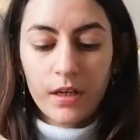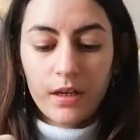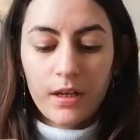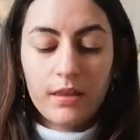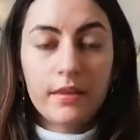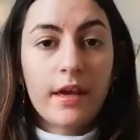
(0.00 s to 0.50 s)

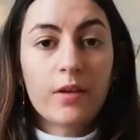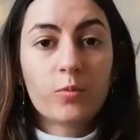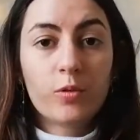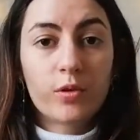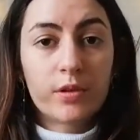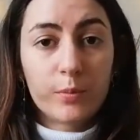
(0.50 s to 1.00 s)
And then
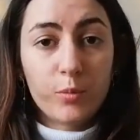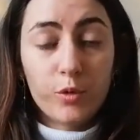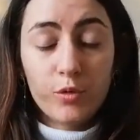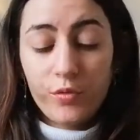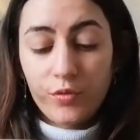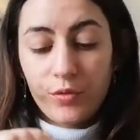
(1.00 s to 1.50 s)
we
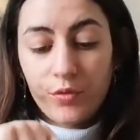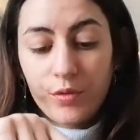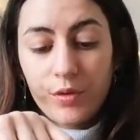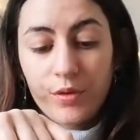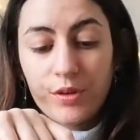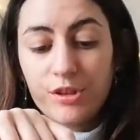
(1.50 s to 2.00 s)
remove
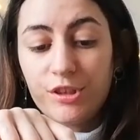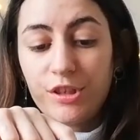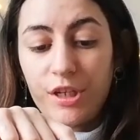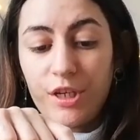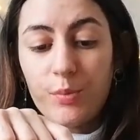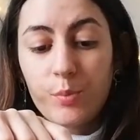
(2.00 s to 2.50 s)

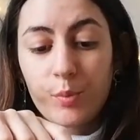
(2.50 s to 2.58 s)
tape.